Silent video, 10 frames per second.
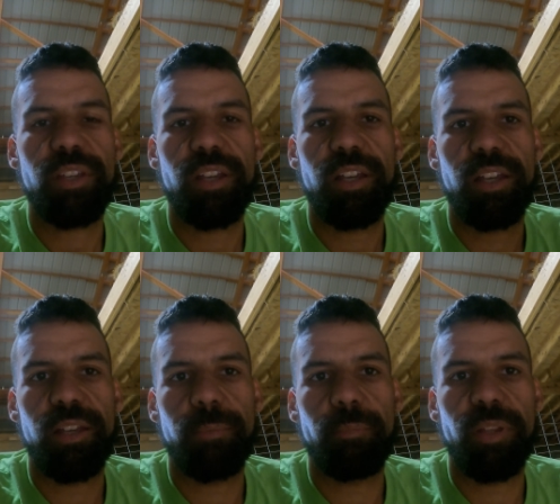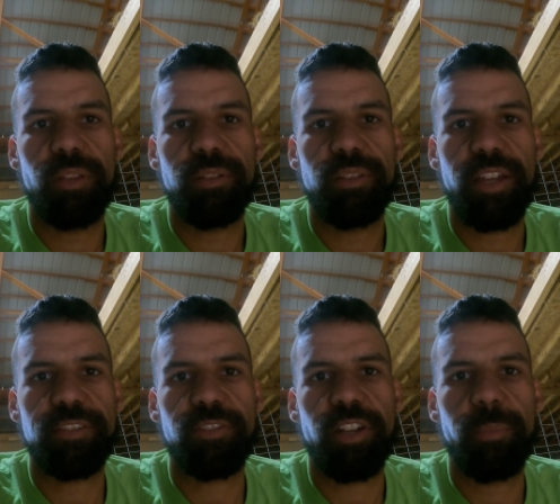But
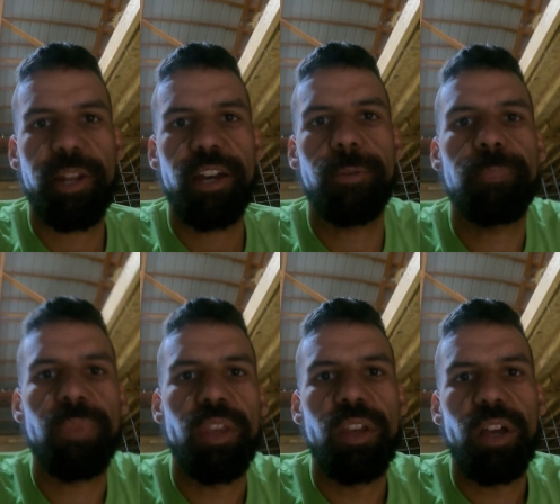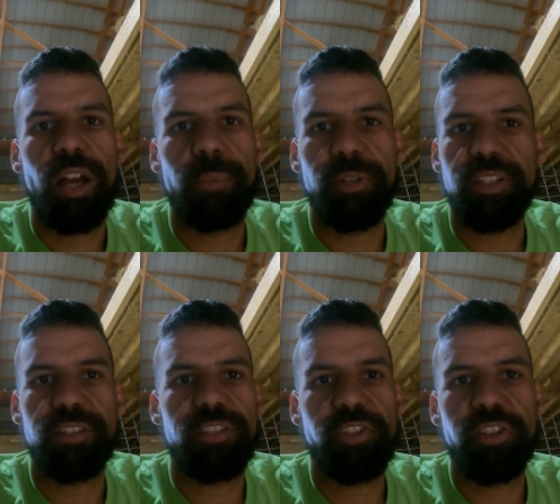thanks for coming out. I'm gonna
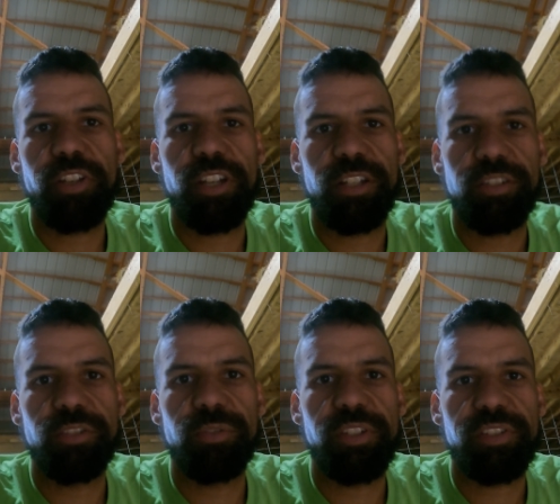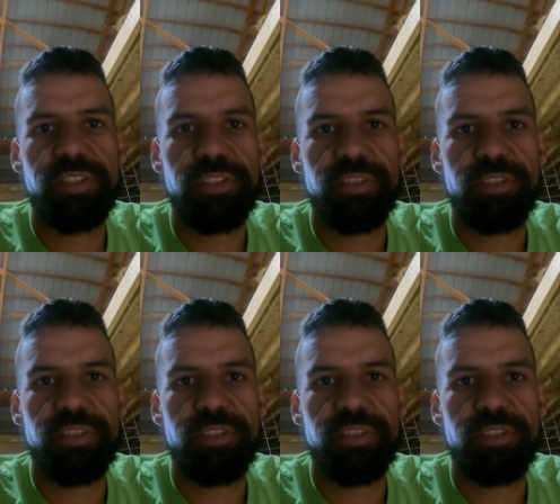continue to do this